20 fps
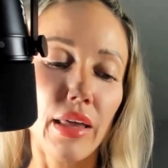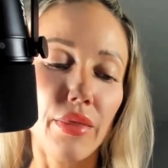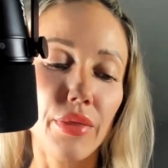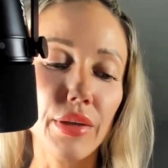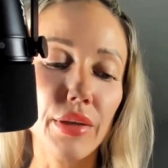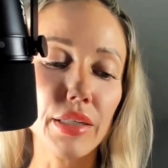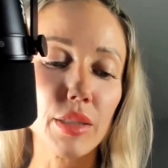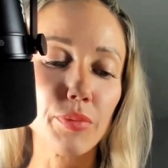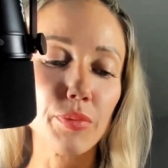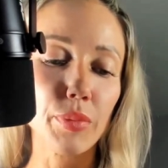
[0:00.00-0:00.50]

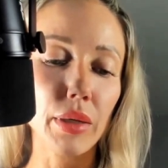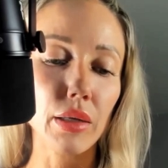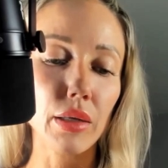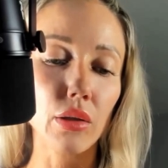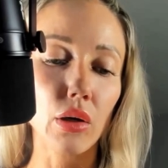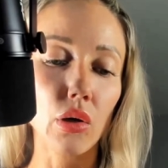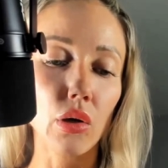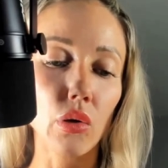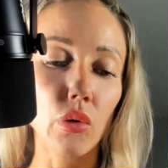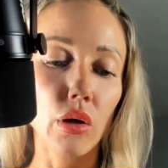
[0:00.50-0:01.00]
This
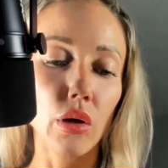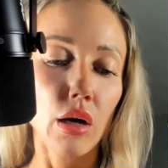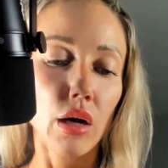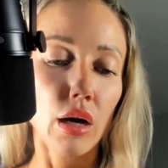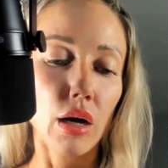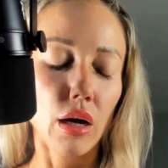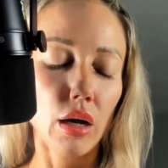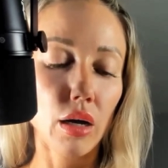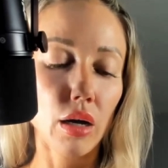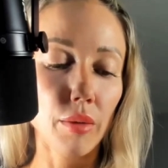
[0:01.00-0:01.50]
pillow,
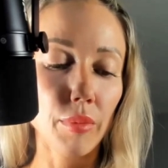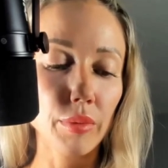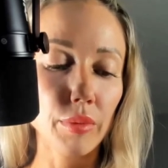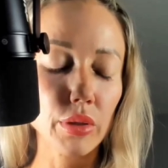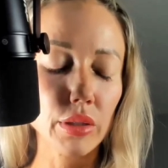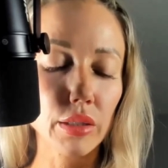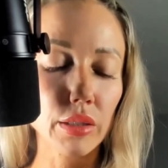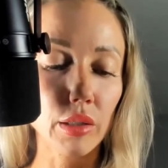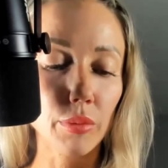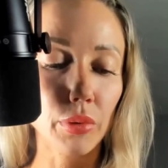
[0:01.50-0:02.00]
I'm
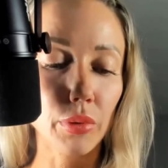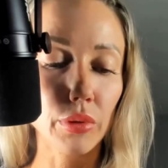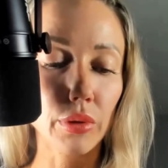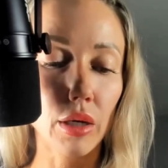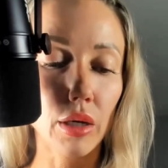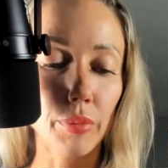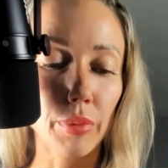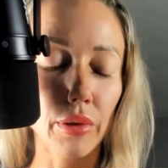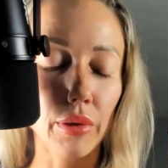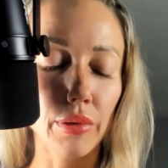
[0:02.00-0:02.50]
just going to pull it
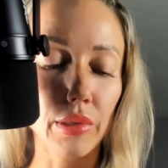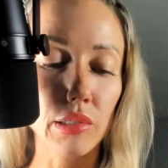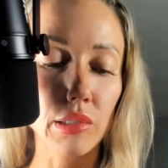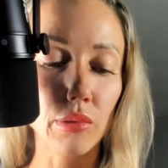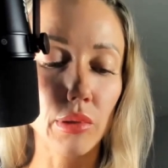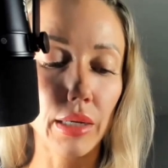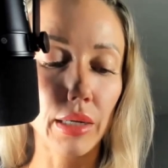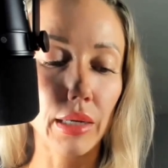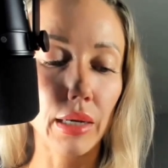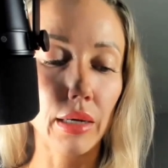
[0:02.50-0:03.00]
up here. This
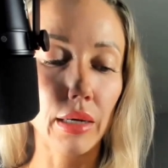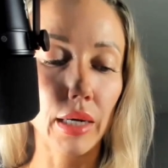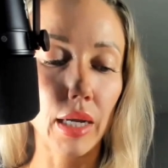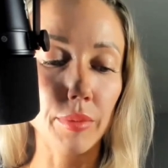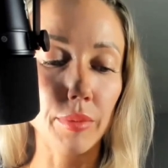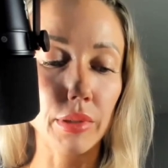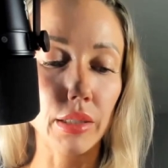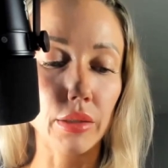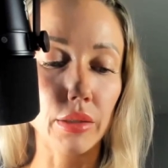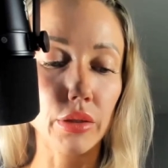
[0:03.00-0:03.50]
one I got on
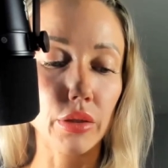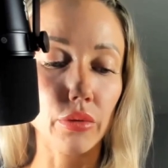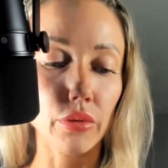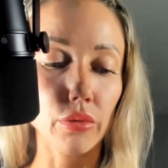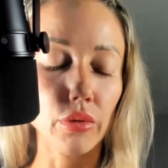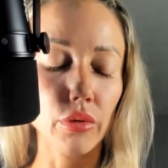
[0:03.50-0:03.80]
Amazon too.